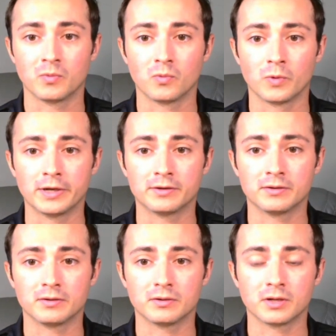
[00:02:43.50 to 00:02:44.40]
when
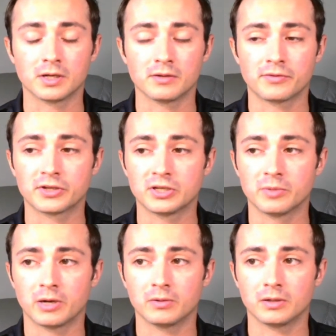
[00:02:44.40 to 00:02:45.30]
thinking
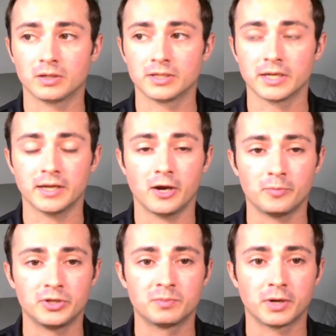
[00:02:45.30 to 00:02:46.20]
about, again, how
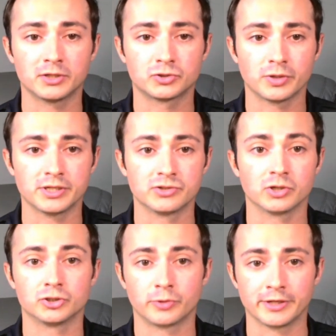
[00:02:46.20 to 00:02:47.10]
Peakbot trades our
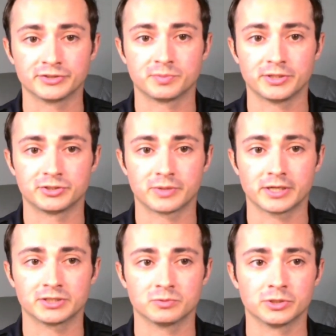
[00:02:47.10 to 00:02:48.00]
trend spread
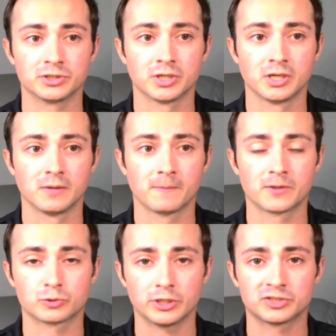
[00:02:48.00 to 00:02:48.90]
strategy, which
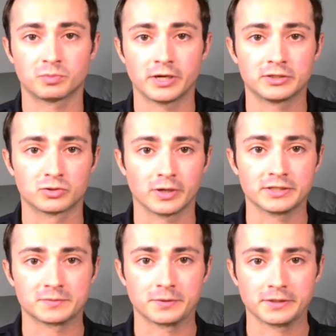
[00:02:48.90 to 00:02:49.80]
trend spread,
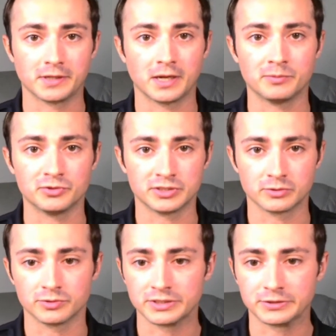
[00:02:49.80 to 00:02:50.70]
credit spread, I'm using
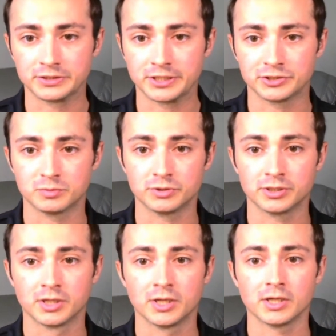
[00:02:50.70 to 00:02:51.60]
those
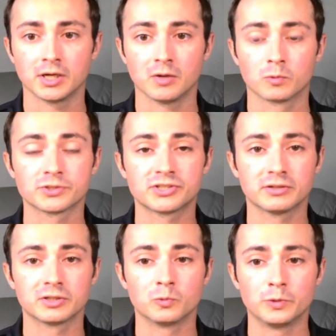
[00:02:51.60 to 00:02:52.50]
interchangeably. We're
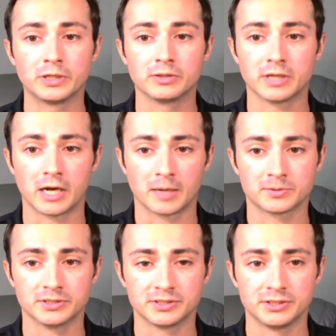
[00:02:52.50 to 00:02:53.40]
selling weekly
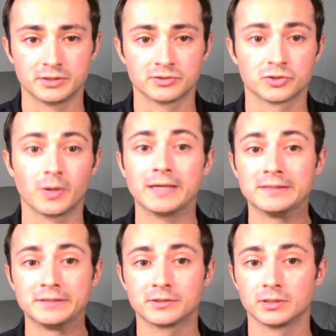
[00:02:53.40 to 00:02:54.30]
options here. So
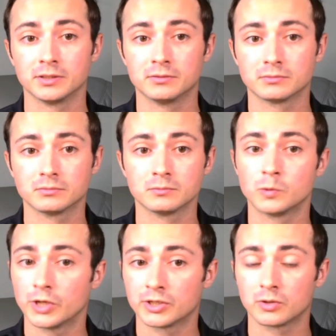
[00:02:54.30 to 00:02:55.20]
ideally,
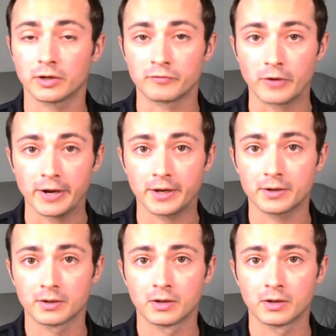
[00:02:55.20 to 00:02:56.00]
we enter on a Friday.